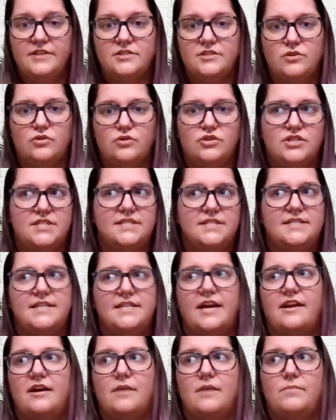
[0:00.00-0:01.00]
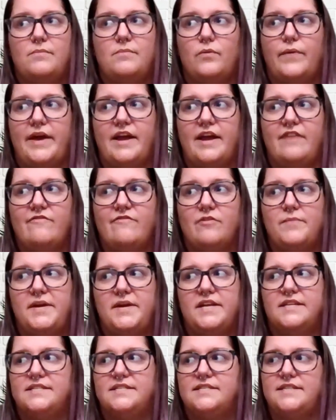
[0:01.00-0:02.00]
So she set up a way for me
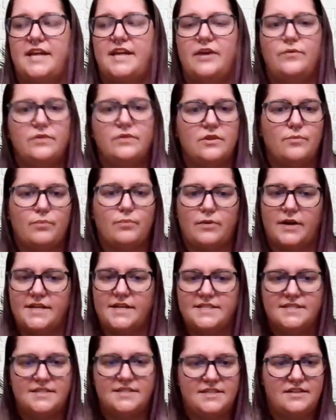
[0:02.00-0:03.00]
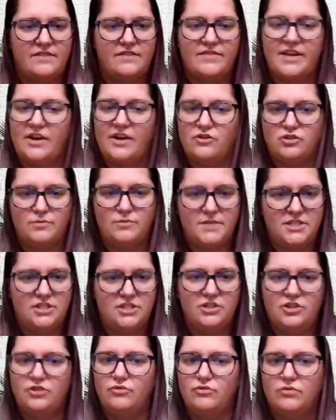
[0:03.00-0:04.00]
to stay with the president of the
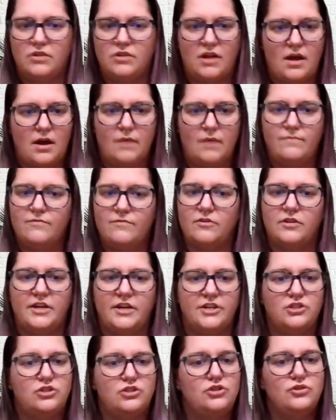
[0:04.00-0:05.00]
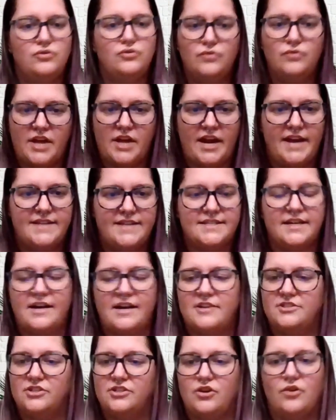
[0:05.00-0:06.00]
LGBTQ club for like 2 nights. I
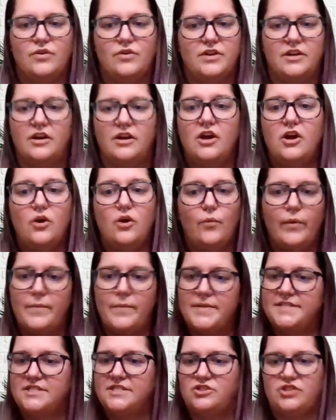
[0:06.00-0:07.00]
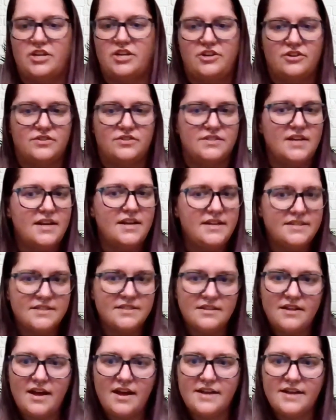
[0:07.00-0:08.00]
got to go to women's and gender studies
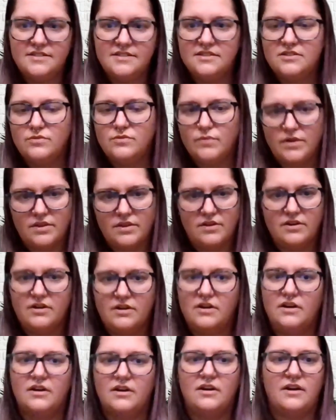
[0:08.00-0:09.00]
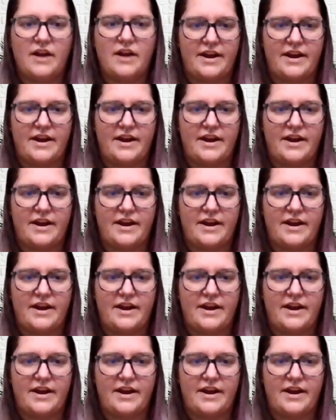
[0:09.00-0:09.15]
classes with her.